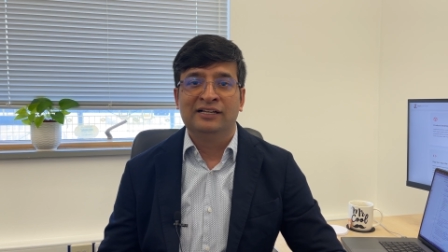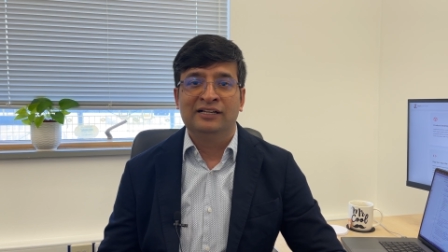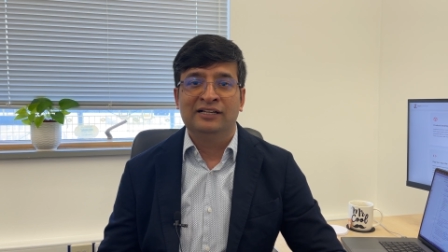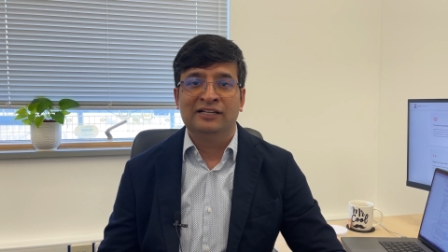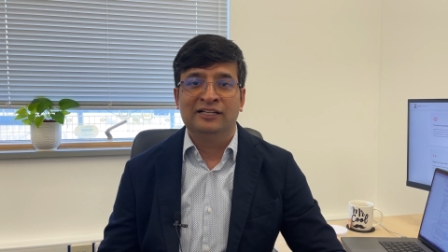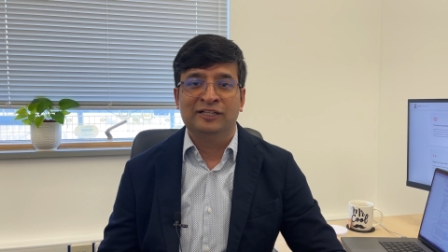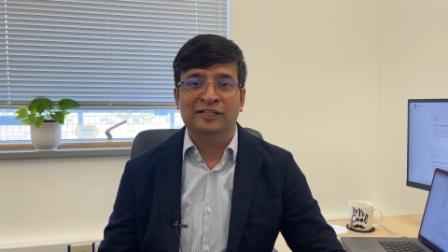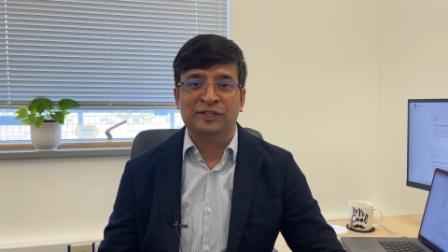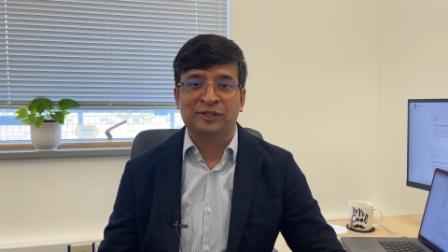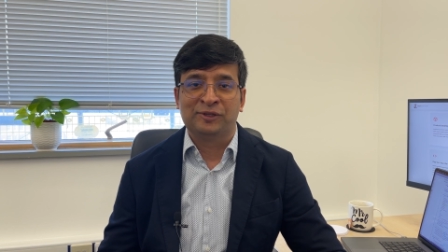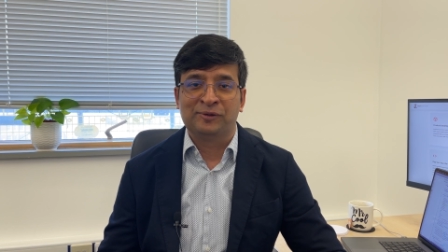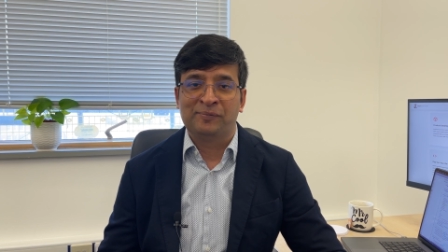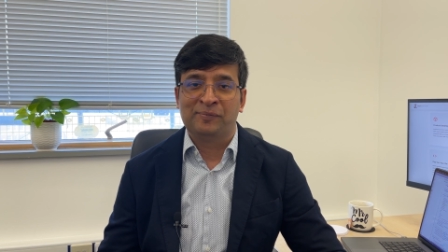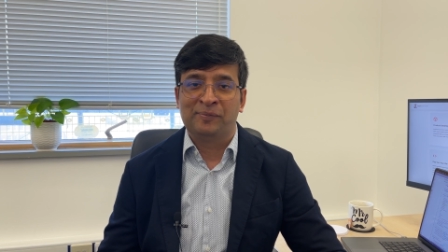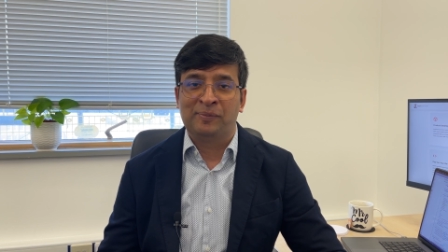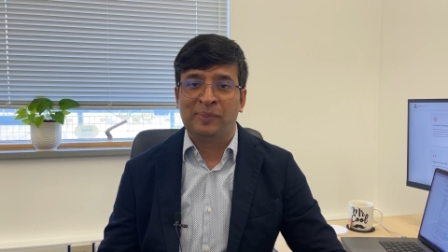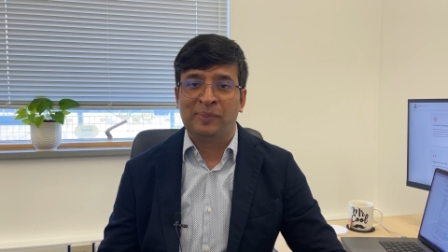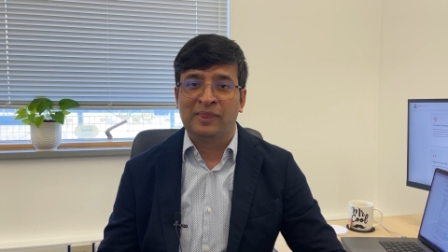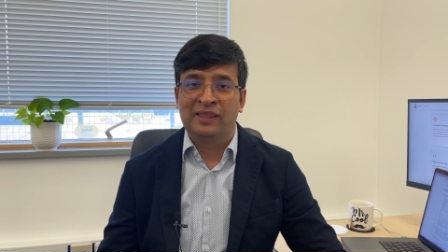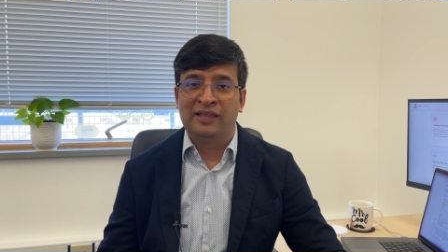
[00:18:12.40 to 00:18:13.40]

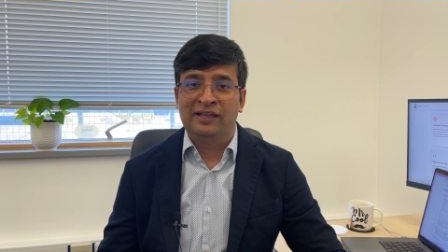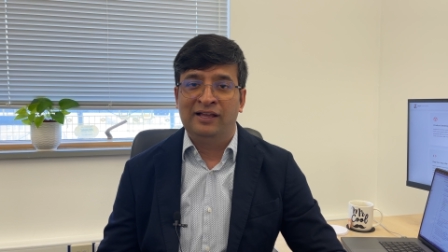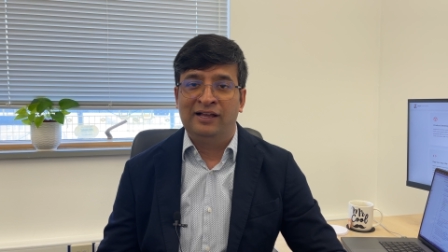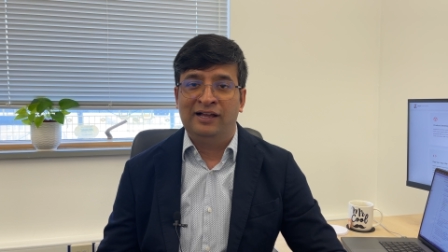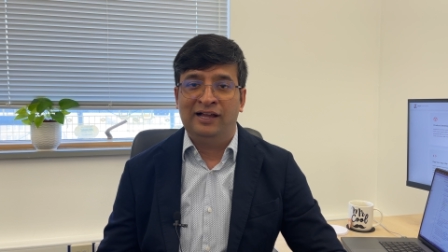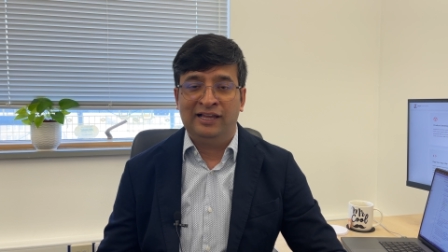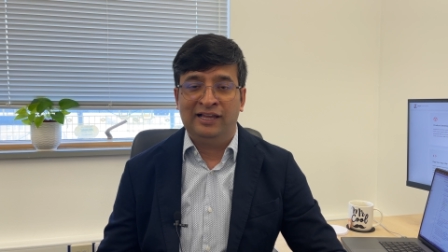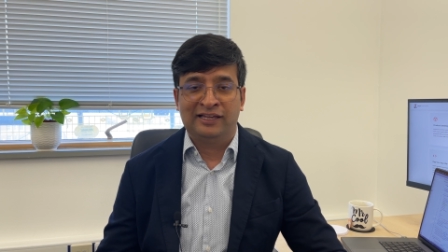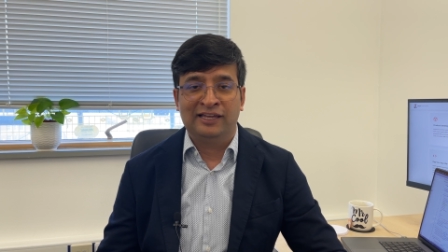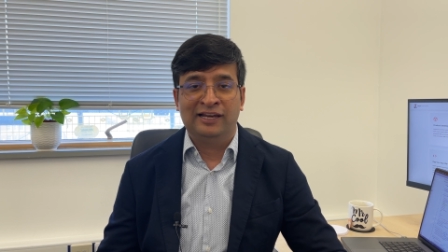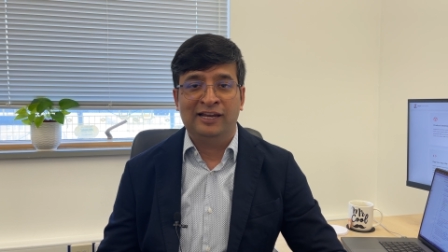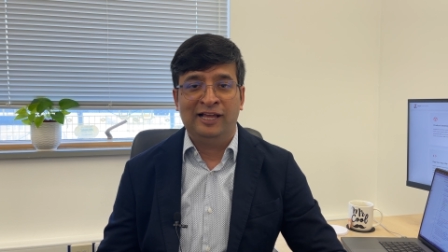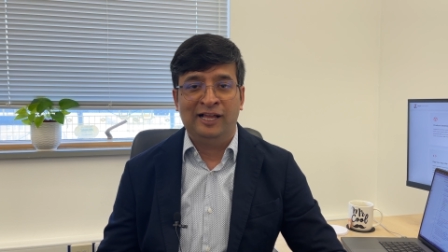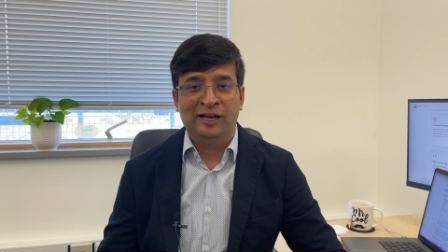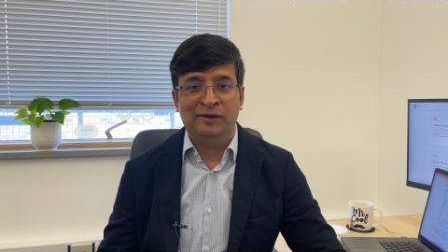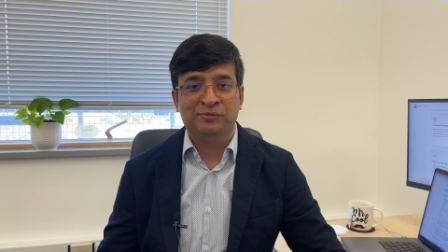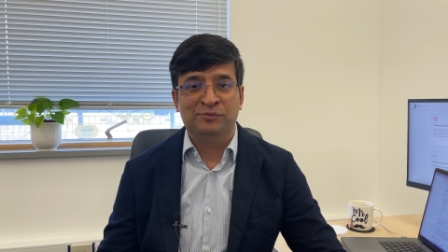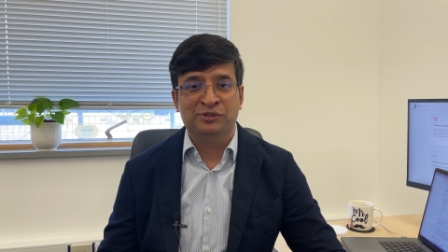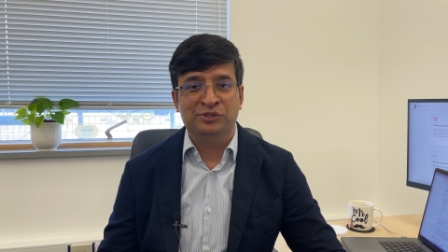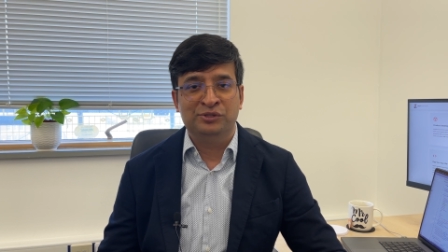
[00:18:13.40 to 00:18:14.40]
I can
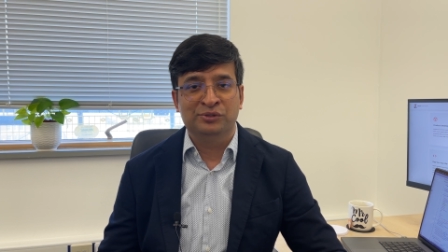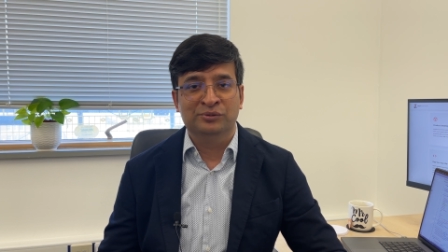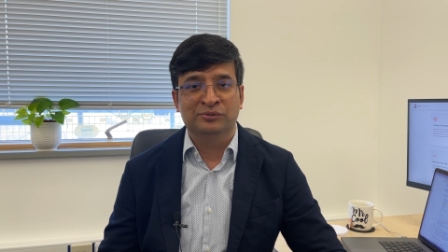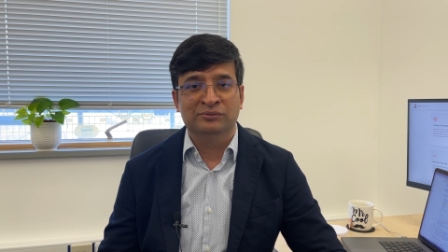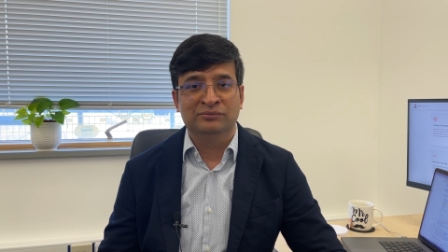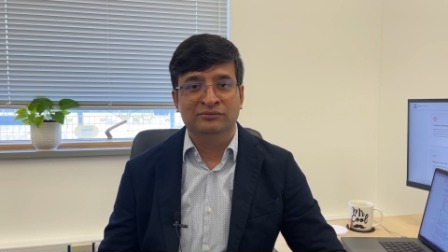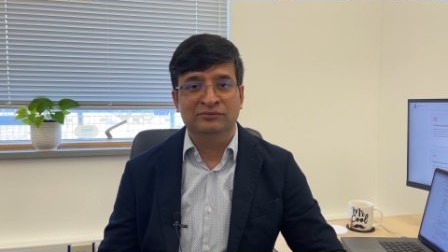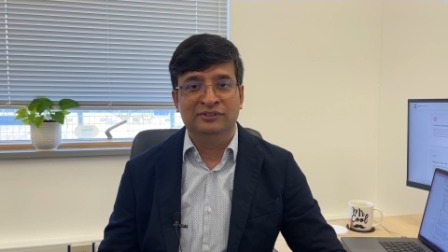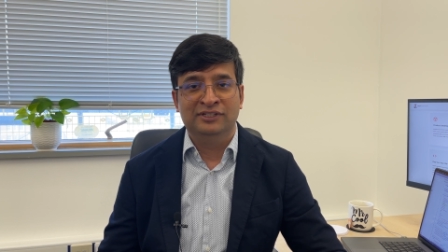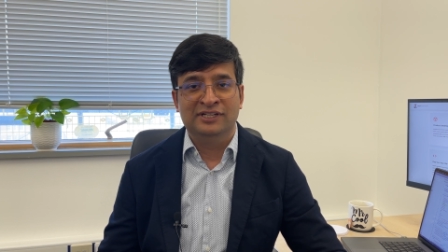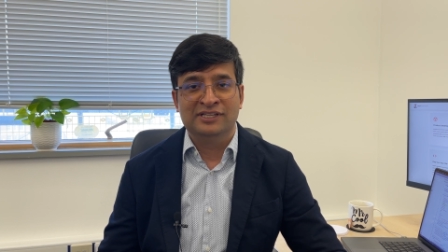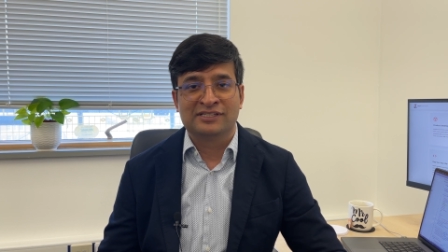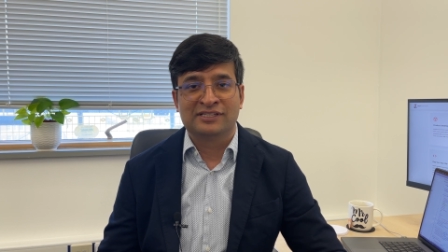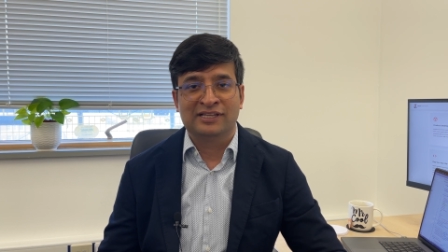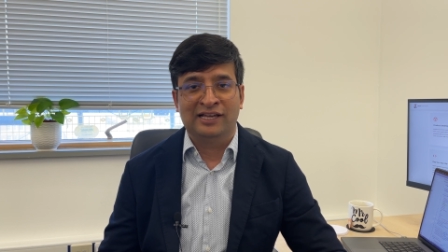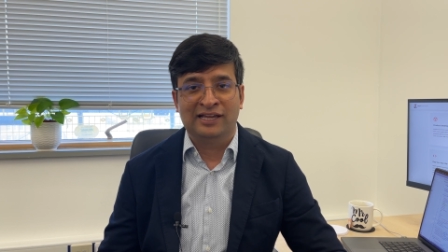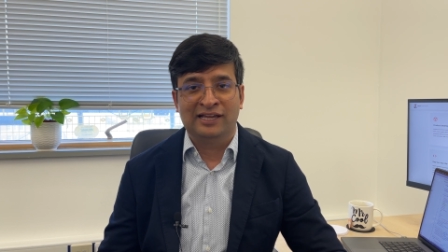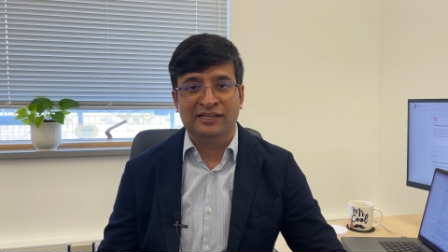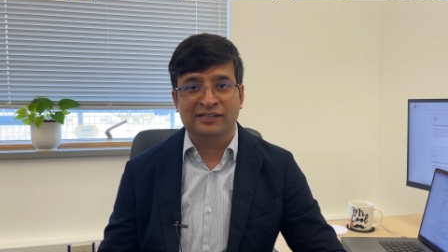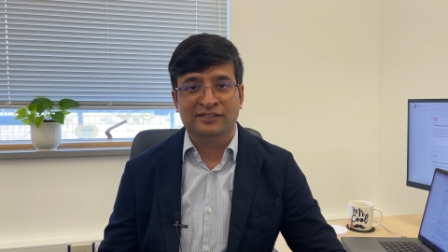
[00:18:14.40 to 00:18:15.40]
help you
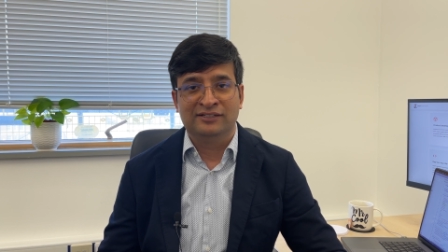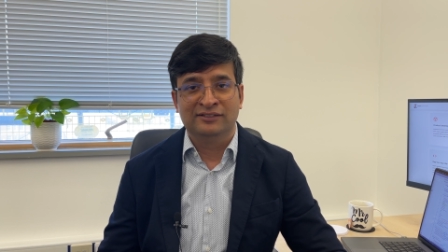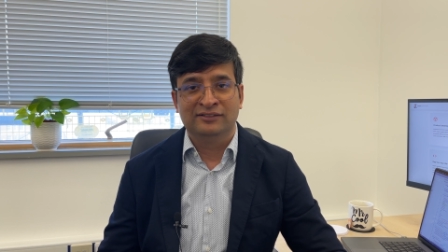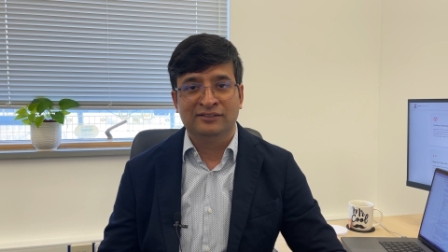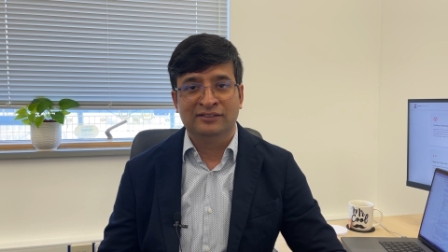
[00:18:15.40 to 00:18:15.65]
decide